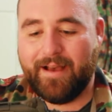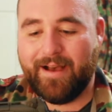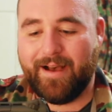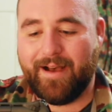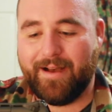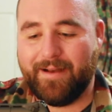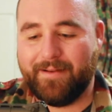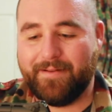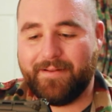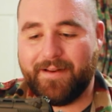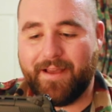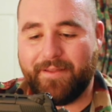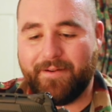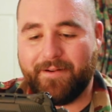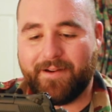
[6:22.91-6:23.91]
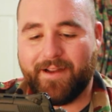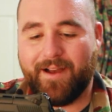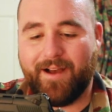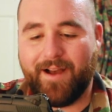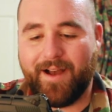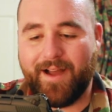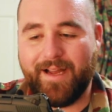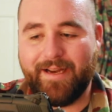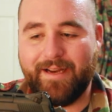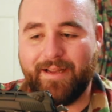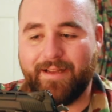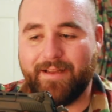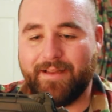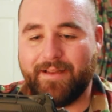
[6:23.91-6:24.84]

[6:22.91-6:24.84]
Another con,